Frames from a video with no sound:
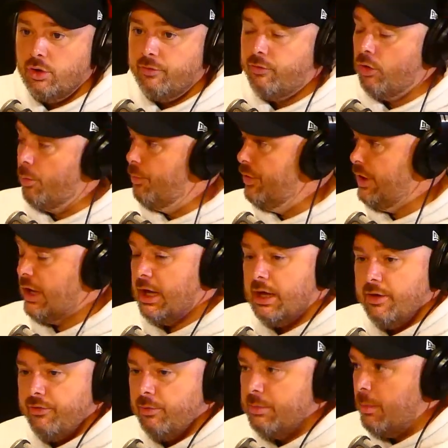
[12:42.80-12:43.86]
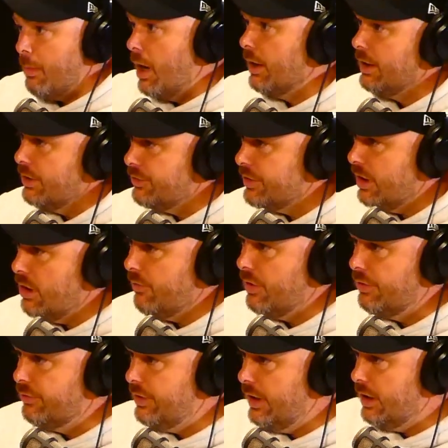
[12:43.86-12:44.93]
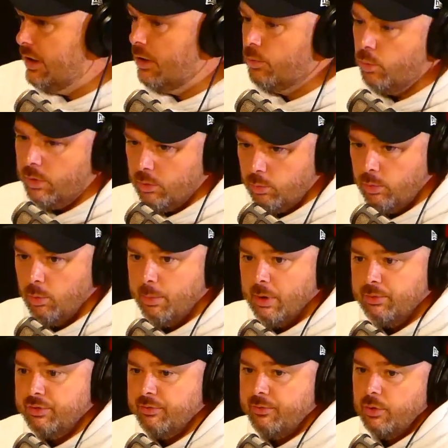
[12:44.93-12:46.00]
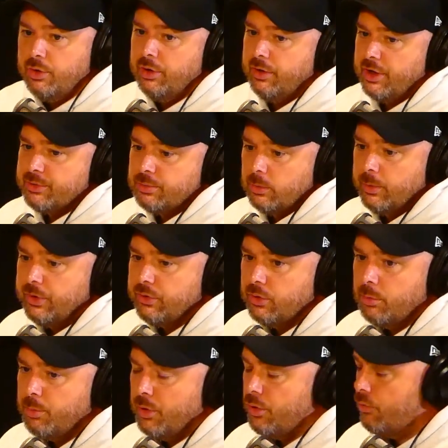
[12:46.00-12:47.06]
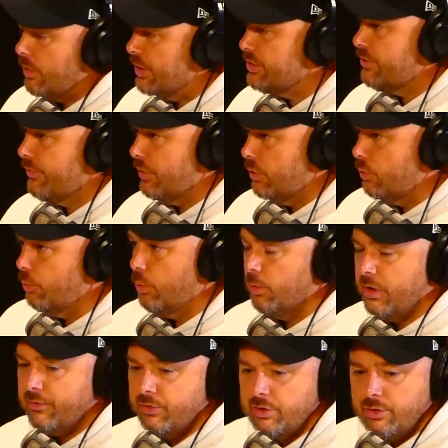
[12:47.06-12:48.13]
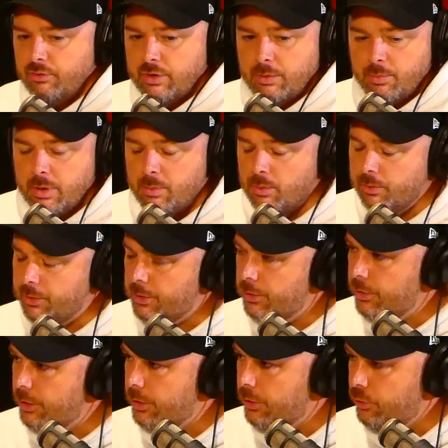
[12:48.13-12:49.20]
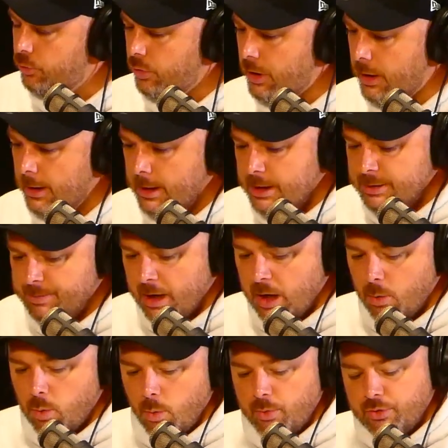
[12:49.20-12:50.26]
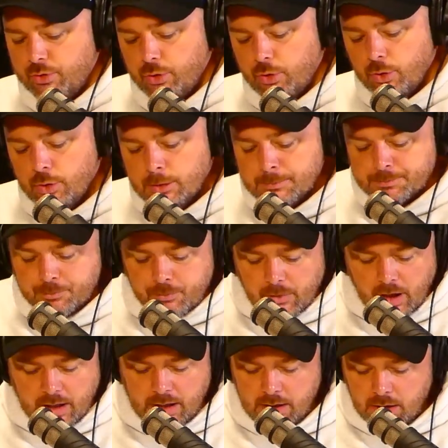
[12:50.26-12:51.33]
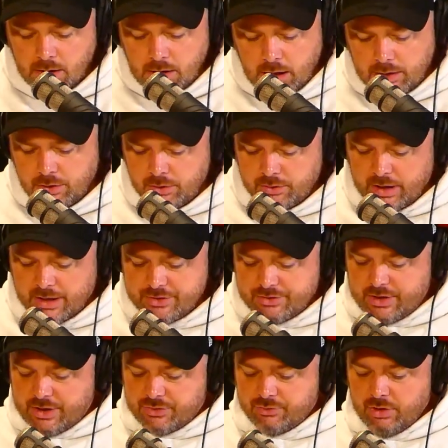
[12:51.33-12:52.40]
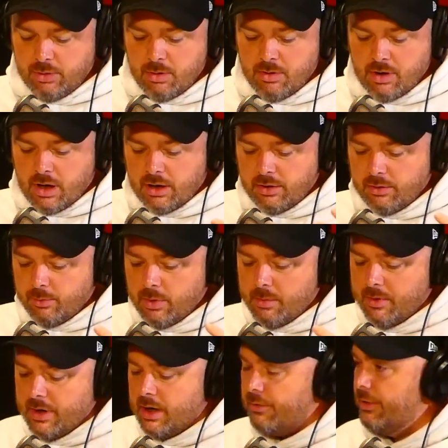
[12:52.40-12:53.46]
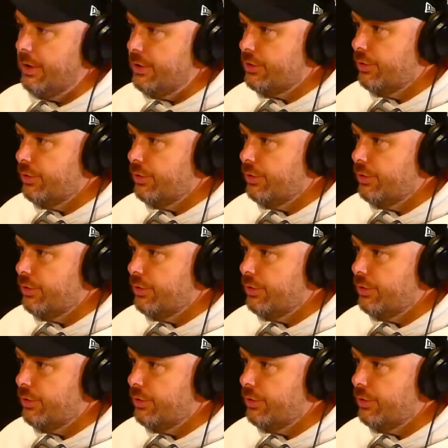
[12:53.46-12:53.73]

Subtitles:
From the marketing side of it and taking it out, we'll build it for you. That's what we do. But the rest of it, we'll give you the right people that can do that. Part of what we do. And look, that's really where we're at, right?